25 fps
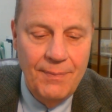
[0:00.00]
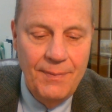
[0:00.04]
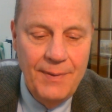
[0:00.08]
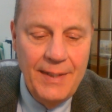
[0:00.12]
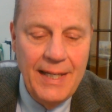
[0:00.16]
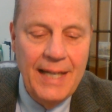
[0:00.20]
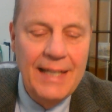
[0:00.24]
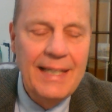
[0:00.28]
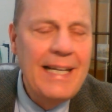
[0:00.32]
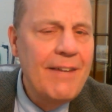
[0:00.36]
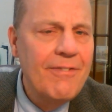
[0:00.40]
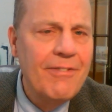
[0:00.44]

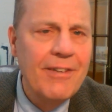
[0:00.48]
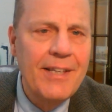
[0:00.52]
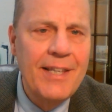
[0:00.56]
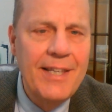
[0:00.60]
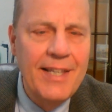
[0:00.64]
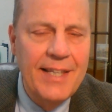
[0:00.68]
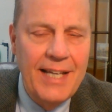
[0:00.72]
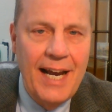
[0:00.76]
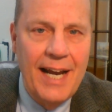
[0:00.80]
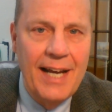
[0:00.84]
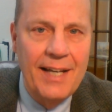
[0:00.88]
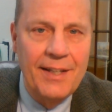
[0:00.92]
Yet even
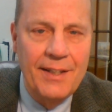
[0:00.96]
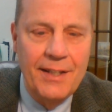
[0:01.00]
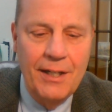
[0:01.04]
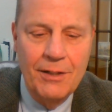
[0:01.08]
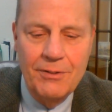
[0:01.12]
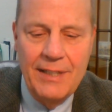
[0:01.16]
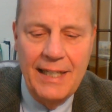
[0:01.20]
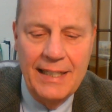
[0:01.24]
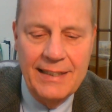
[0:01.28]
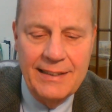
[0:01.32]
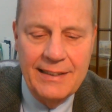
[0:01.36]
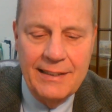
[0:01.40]
then their
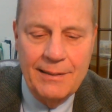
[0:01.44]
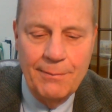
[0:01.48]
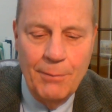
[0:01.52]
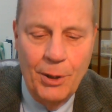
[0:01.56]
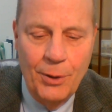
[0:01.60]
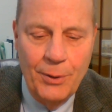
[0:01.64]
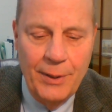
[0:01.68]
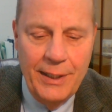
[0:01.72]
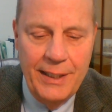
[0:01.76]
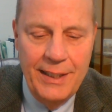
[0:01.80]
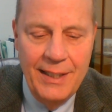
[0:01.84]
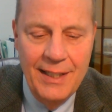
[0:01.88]

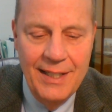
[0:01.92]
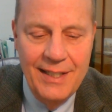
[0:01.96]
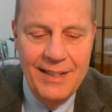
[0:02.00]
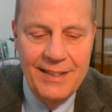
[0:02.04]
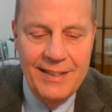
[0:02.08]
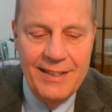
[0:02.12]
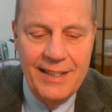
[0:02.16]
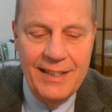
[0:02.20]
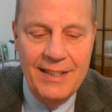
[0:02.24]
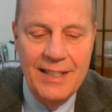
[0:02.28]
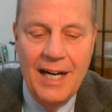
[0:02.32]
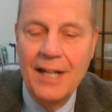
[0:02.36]
testimony
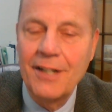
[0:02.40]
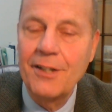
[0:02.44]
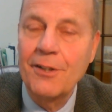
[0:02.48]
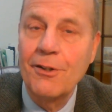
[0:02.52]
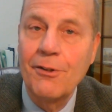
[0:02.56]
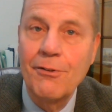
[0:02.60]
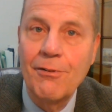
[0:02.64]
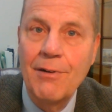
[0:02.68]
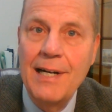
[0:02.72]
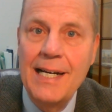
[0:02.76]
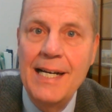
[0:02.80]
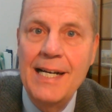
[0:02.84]
did not
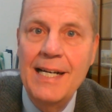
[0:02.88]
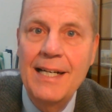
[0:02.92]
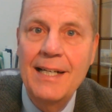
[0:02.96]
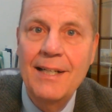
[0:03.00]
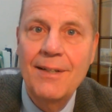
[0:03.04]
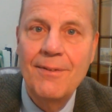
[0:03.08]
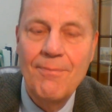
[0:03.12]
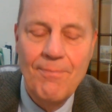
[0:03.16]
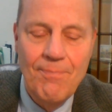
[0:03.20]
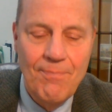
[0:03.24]
agree.